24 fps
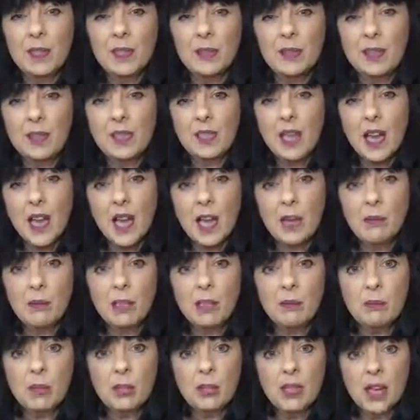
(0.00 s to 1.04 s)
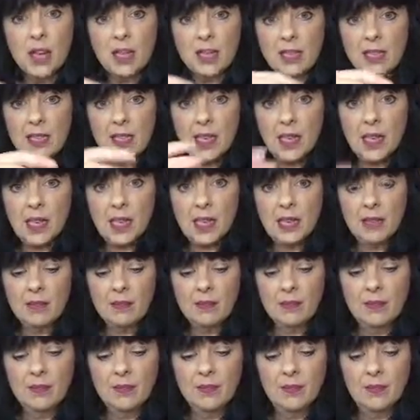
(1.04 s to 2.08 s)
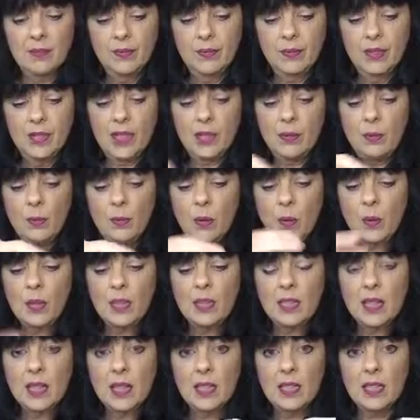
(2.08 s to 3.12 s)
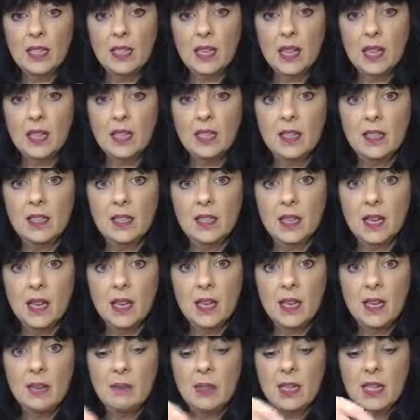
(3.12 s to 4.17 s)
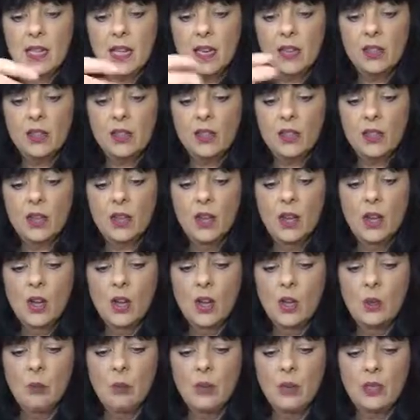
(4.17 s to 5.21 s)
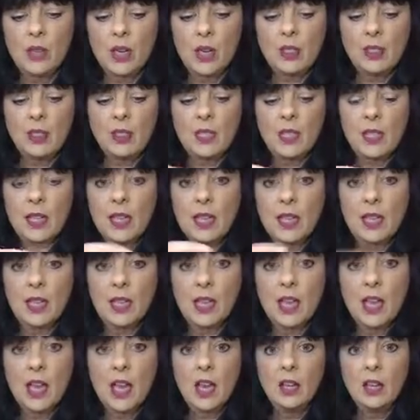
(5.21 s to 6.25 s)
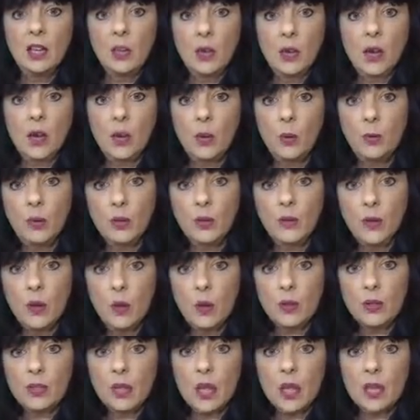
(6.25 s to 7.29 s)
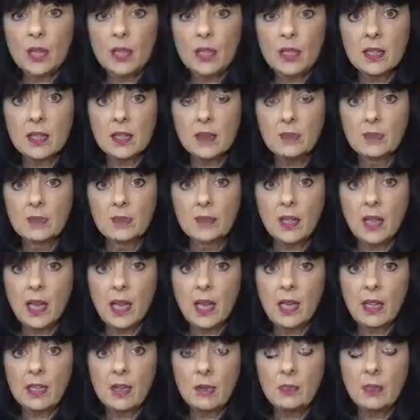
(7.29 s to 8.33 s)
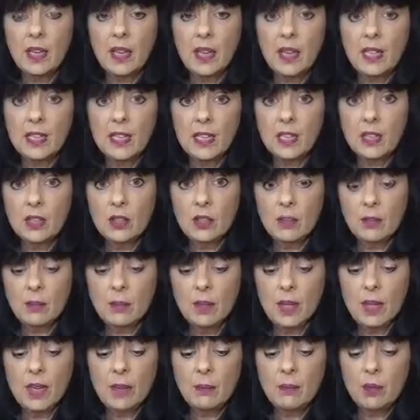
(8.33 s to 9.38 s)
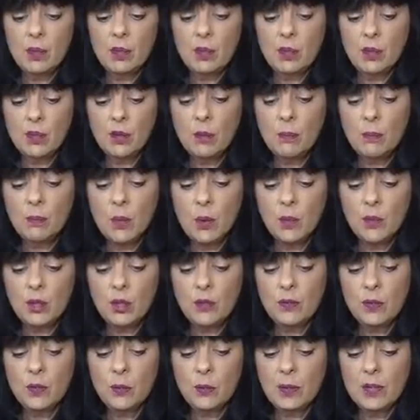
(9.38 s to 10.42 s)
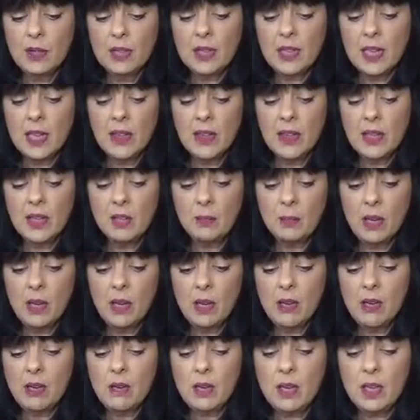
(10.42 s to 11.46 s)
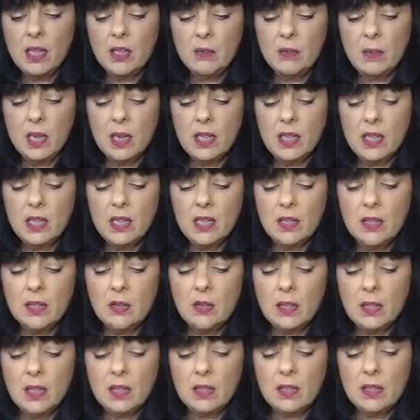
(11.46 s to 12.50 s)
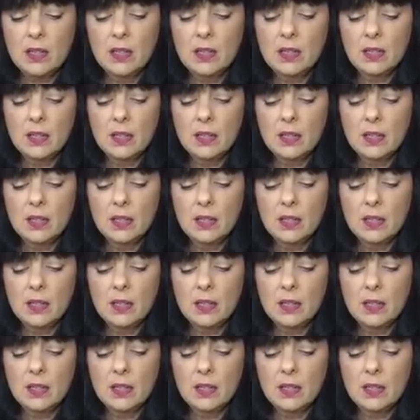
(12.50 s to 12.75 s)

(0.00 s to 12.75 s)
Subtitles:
slimy but not sticky. That's what we want to get, a nice slimy texture but not sticky. Now I hope you've noticed, guys, something I didn't do, and I'm sure most of you will say that to me, oh, Arty Marty didn't do this,